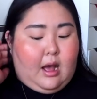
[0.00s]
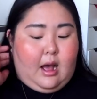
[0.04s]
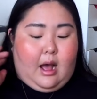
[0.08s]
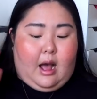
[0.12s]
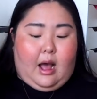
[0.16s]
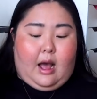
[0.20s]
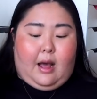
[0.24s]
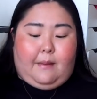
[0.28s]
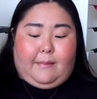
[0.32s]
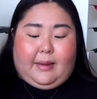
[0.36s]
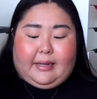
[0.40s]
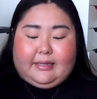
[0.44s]

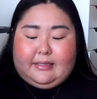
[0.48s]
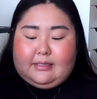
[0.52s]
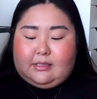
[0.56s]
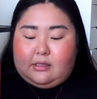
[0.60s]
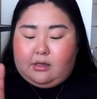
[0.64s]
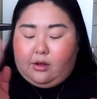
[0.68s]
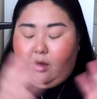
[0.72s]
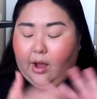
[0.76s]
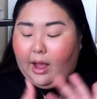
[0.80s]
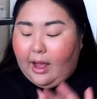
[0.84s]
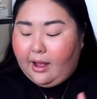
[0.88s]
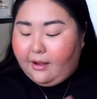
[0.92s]
I
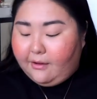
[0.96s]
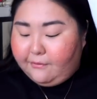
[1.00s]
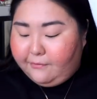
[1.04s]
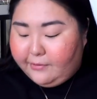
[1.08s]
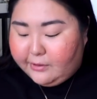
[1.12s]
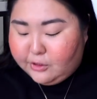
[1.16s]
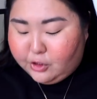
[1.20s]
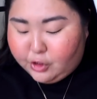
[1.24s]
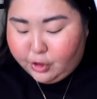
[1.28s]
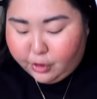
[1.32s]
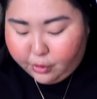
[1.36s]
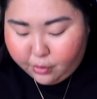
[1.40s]
still
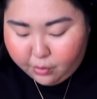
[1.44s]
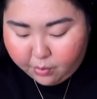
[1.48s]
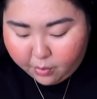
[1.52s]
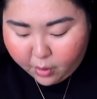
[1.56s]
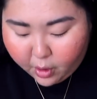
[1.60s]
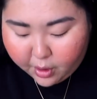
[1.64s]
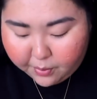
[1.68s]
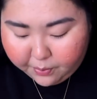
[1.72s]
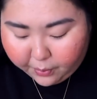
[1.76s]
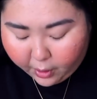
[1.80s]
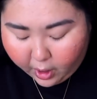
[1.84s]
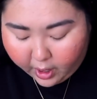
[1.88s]
have two
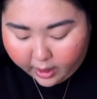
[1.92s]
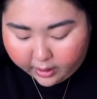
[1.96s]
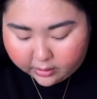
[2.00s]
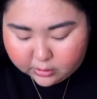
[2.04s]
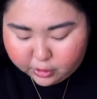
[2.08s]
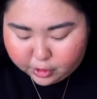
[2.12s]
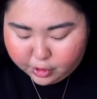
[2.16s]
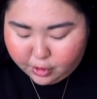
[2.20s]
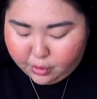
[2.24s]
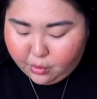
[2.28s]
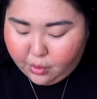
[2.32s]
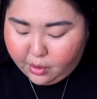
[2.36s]

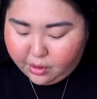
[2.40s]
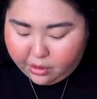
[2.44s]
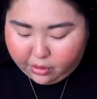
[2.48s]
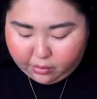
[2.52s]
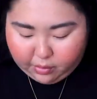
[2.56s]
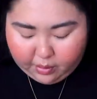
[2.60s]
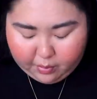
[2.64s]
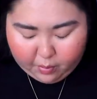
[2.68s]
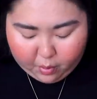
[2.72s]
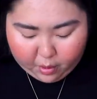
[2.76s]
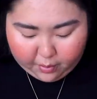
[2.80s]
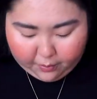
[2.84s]
or
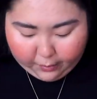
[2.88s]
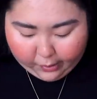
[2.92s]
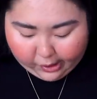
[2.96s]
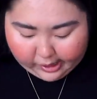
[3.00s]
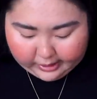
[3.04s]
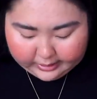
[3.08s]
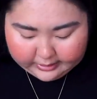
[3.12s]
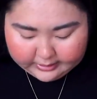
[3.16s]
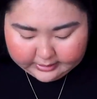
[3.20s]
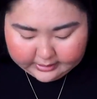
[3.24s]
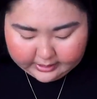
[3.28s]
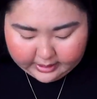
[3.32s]
three more
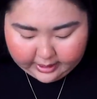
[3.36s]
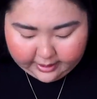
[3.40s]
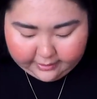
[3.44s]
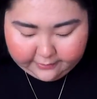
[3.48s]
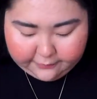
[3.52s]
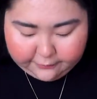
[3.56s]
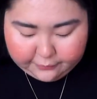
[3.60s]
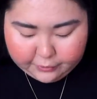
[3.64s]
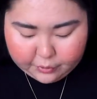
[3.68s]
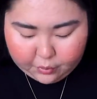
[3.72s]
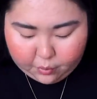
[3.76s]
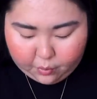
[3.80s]
products
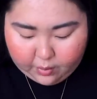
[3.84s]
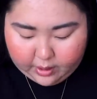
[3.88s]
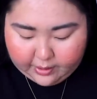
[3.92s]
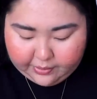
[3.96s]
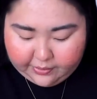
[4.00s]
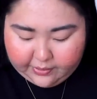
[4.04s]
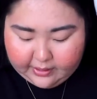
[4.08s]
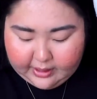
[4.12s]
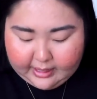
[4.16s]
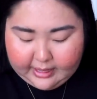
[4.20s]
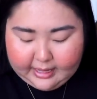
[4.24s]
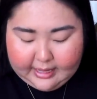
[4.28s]
left.
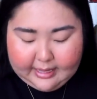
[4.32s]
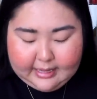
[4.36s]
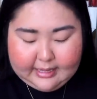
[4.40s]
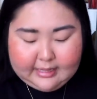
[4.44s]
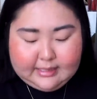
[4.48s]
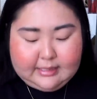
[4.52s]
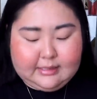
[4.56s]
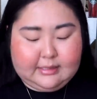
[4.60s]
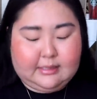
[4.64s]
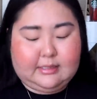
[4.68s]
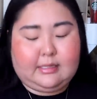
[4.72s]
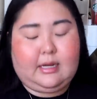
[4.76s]
One thing
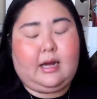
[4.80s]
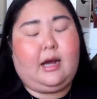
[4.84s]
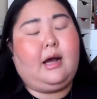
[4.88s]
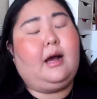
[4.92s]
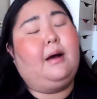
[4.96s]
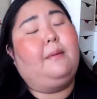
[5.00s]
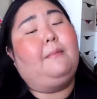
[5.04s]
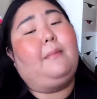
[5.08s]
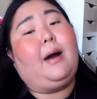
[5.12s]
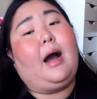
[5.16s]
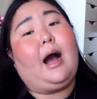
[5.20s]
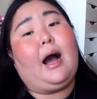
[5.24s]
is
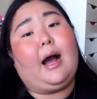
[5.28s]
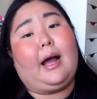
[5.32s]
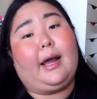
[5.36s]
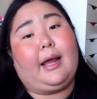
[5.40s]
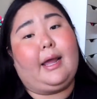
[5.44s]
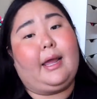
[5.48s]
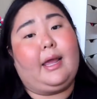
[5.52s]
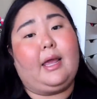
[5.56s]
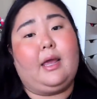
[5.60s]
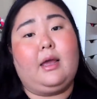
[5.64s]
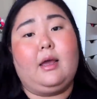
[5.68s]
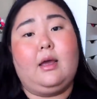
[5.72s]

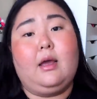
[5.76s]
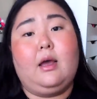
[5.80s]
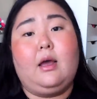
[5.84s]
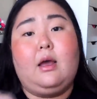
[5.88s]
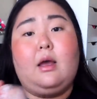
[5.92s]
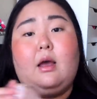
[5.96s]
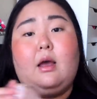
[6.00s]
eye